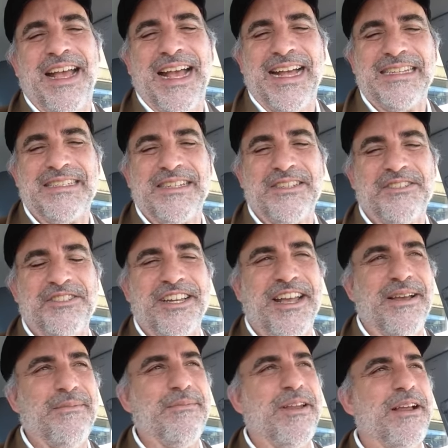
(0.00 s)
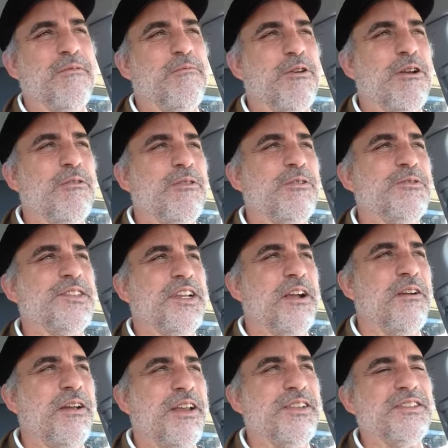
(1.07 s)
Ask Hashem, like, what are those
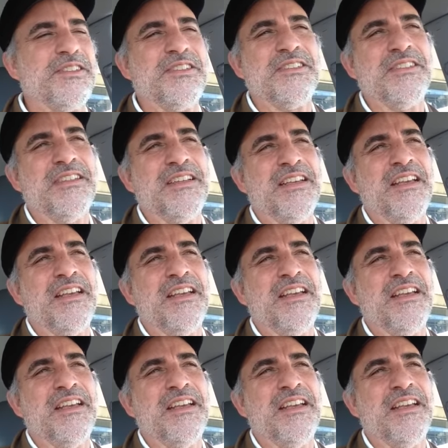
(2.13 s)
areas